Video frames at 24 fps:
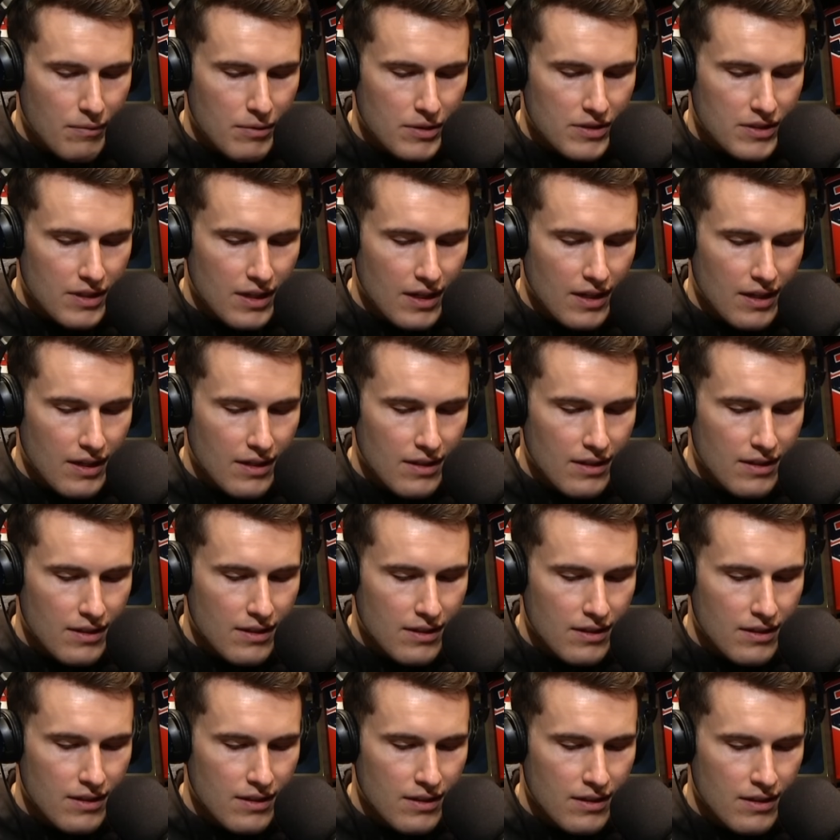Newark, I
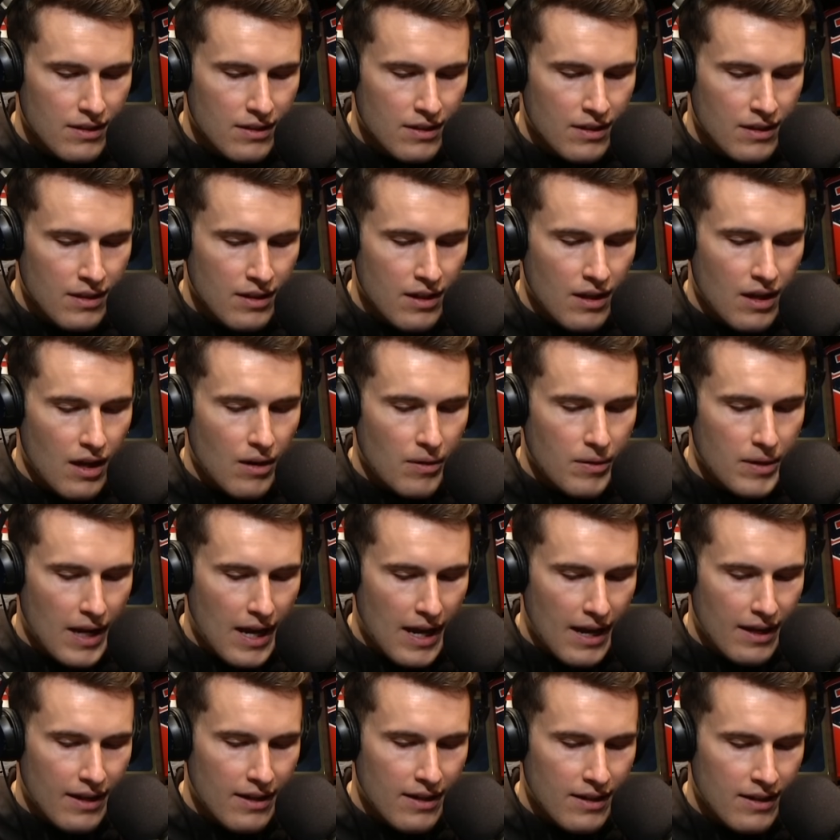think. Newark
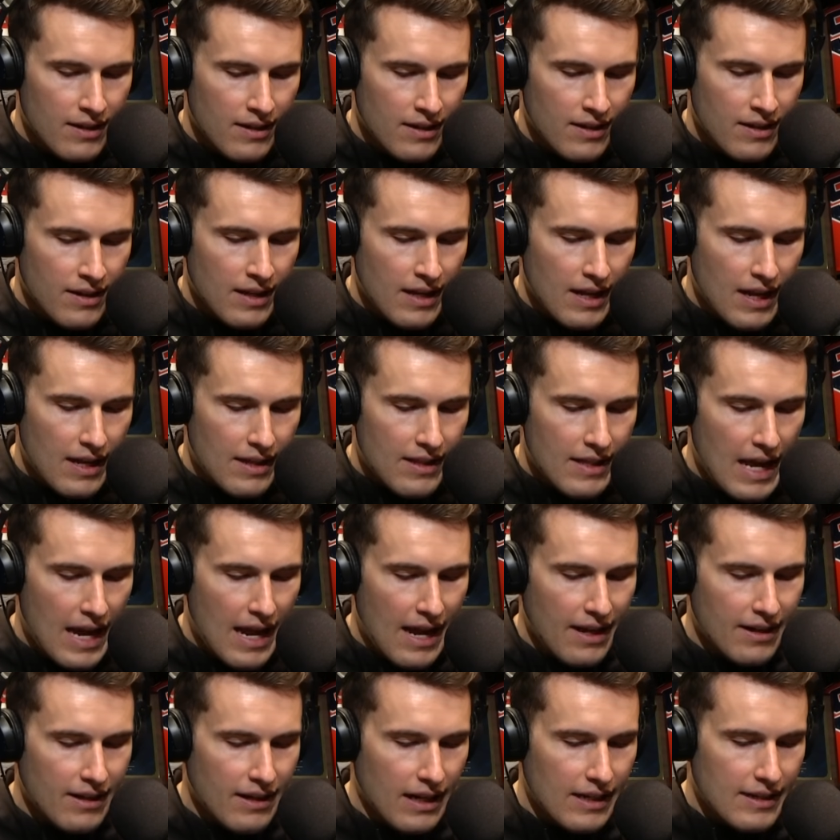area. And
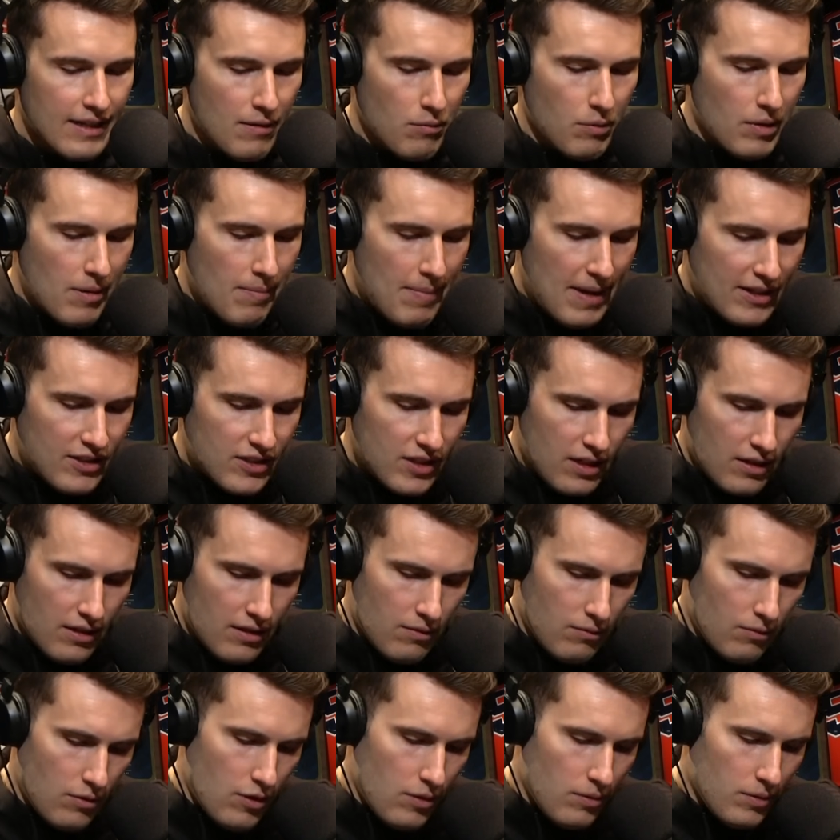then I did want to mention,
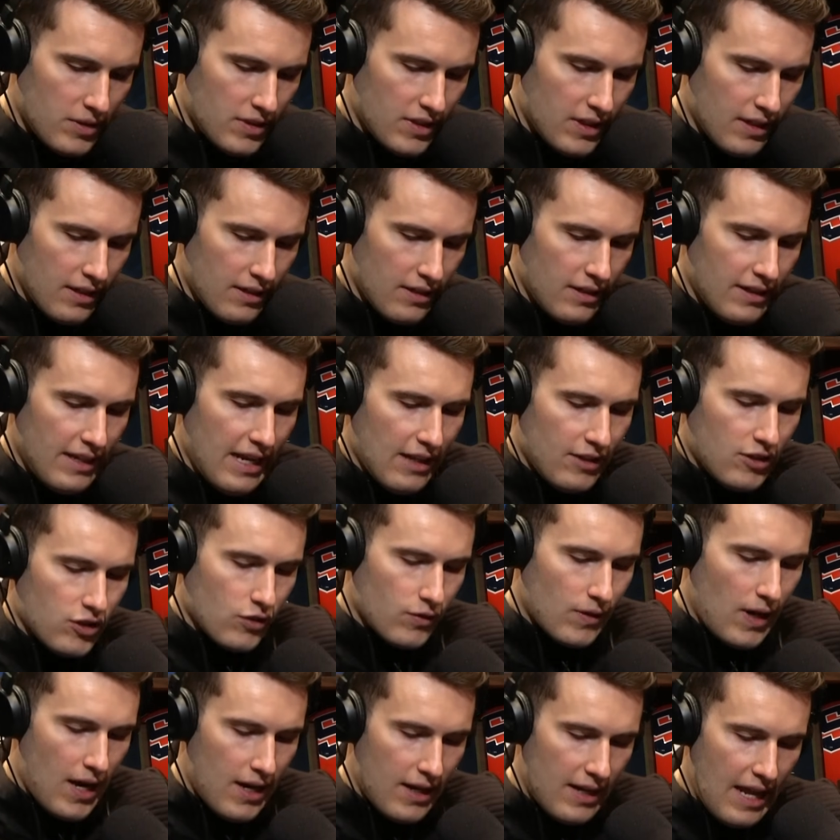who was it? Yeah,
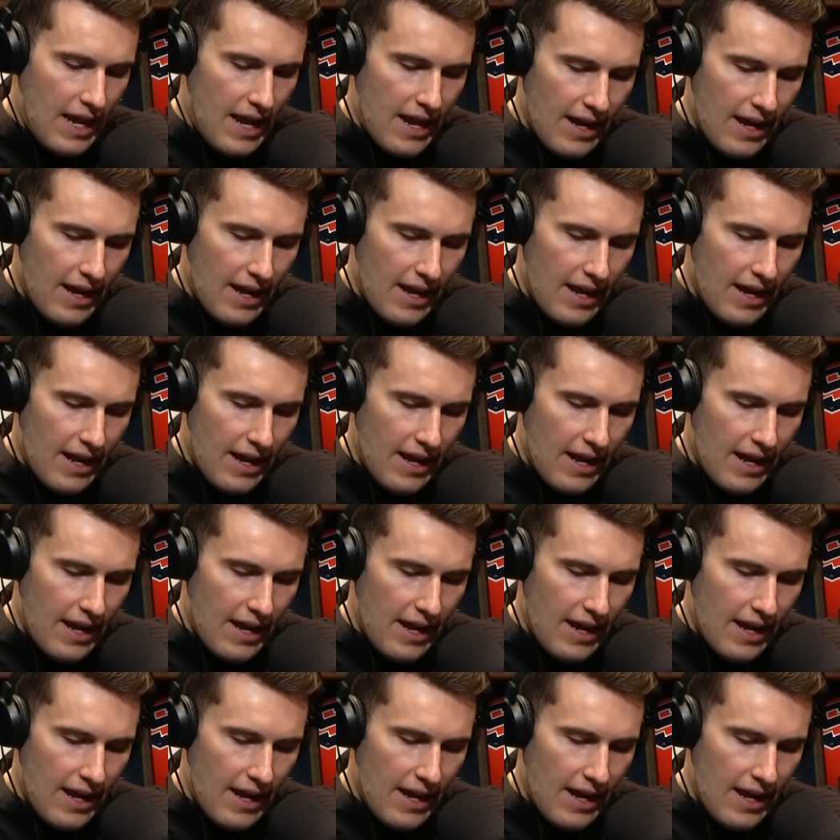Teron